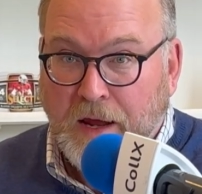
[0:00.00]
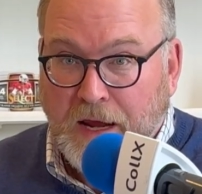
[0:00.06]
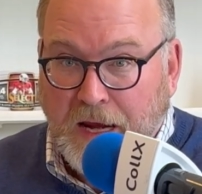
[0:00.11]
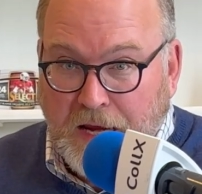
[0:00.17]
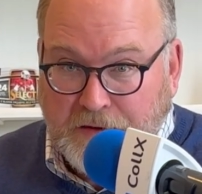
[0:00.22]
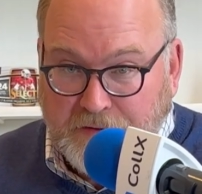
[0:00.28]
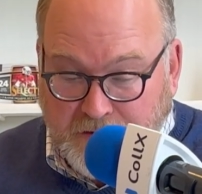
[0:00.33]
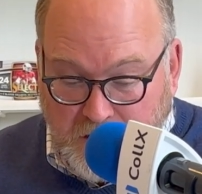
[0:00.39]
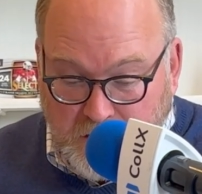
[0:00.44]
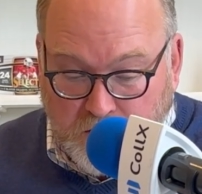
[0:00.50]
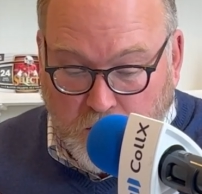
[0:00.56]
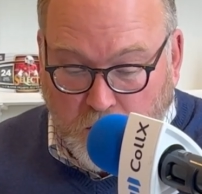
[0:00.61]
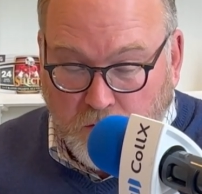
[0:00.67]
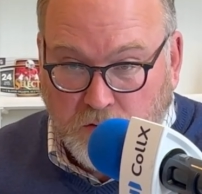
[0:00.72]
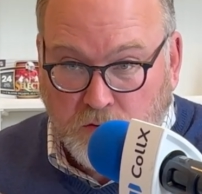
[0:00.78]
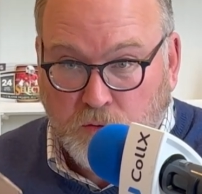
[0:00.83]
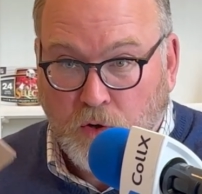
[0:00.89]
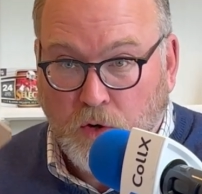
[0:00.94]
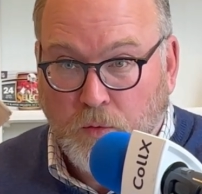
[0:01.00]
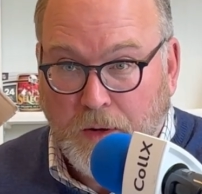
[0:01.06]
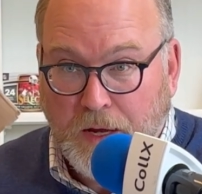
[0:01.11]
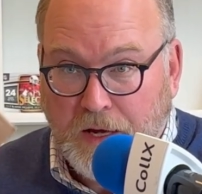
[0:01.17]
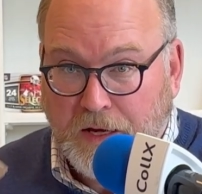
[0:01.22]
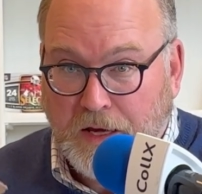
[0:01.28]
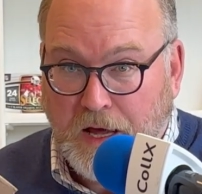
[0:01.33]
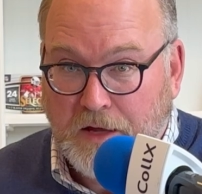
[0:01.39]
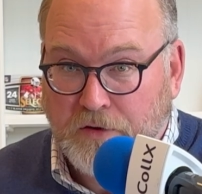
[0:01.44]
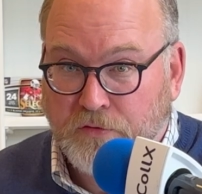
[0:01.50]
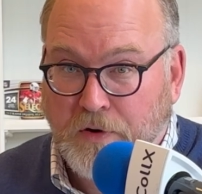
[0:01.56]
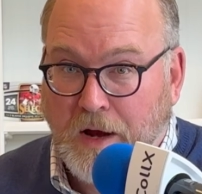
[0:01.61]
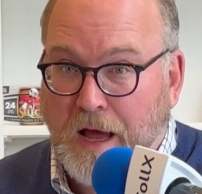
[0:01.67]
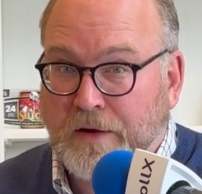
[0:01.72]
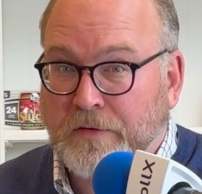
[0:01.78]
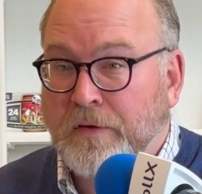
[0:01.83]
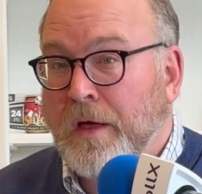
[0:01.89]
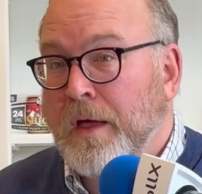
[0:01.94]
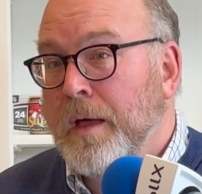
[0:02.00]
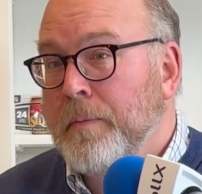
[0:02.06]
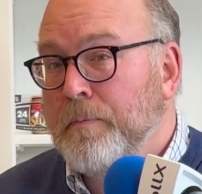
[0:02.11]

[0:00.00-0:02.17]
It did go through. It got tracked.